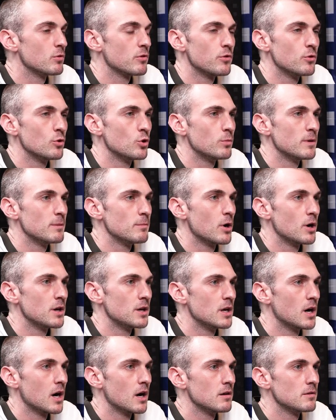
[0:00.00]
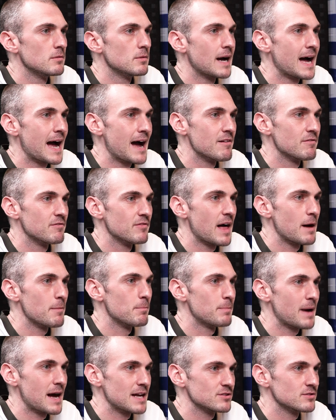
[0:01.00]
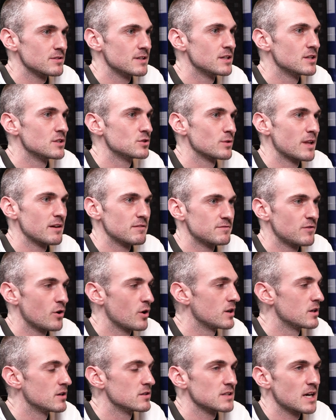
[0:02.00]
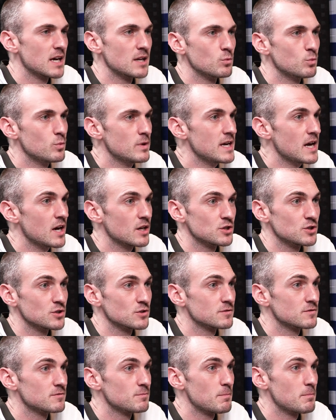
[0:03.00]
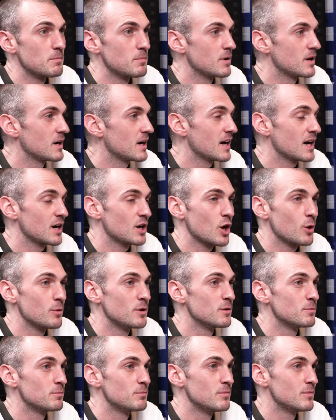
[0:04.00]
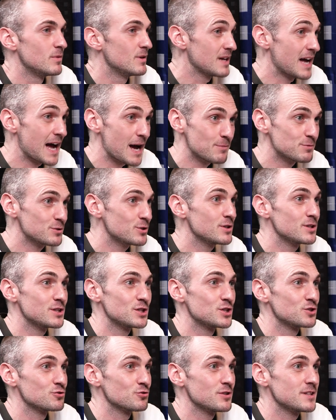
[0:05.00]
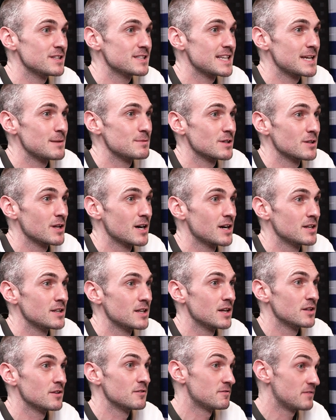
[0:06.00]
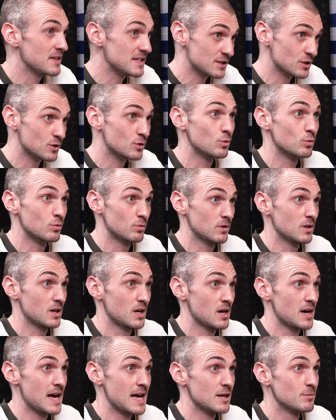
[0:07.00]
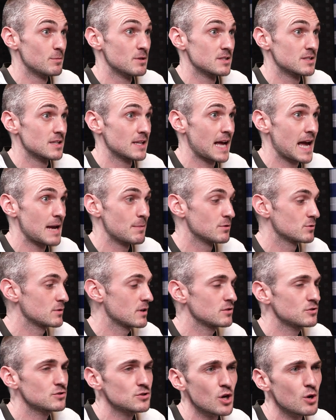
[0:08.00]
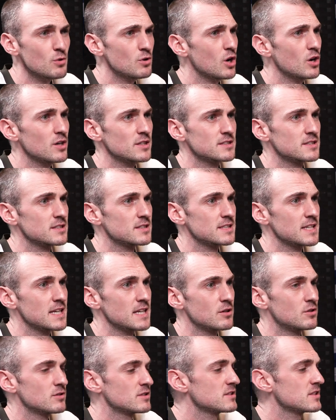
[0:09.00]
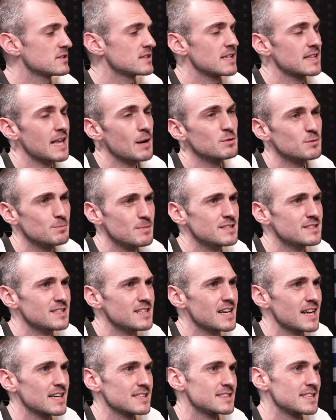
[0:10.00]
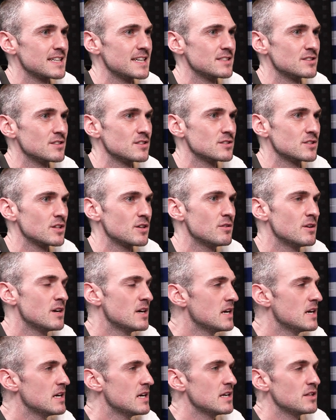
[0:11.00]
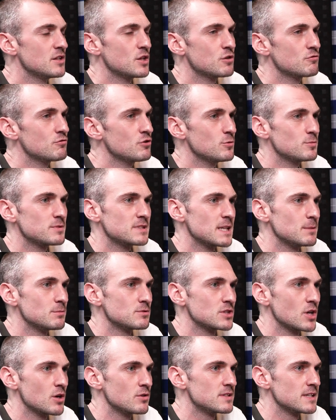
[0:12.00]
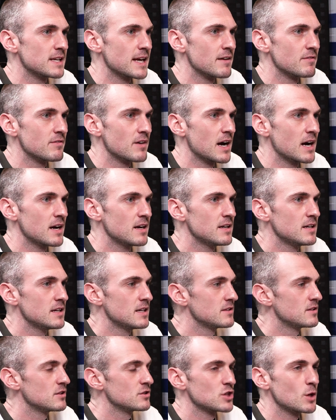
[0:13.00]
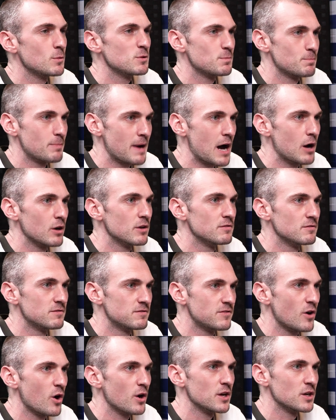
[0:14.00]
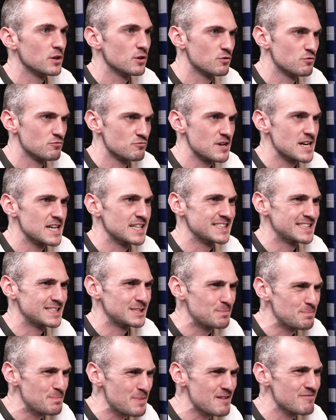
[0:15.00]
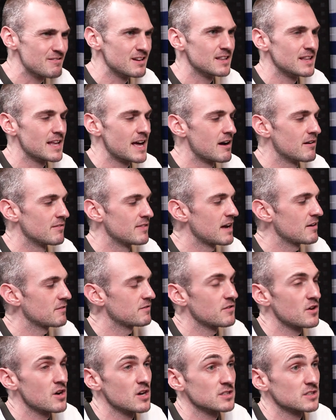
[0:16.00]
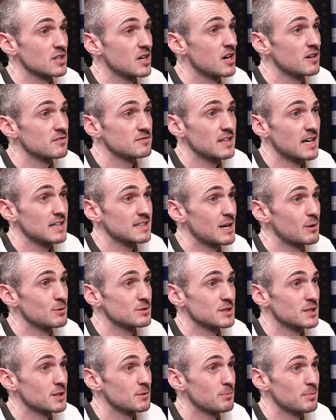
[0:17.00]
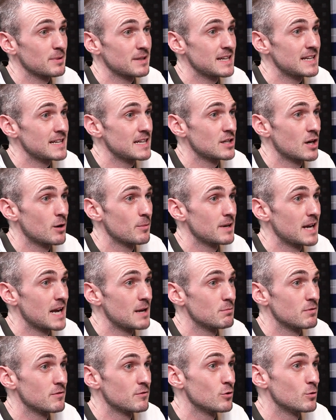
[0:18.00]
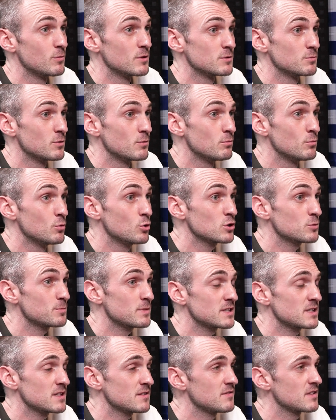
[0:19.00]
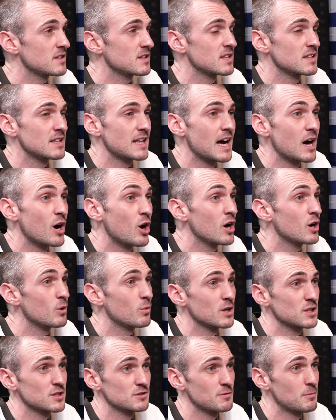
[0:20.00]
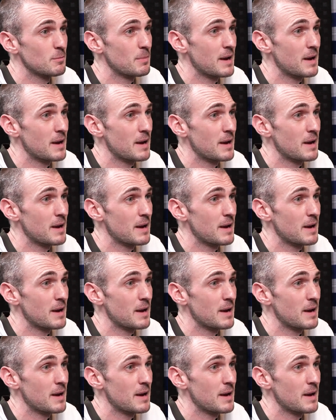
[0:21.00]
thought we might not have that battle in us or that fight in us. And we are just going to absolutely destroying teams on the physical element of the game as well. So nice to see, because as I said, that was missing last season. So the group seems so together. There's so much battle and fight and grit and spirit there. And that first half, Dad, that was a completely dominating performance. But more specific than that, Iwata and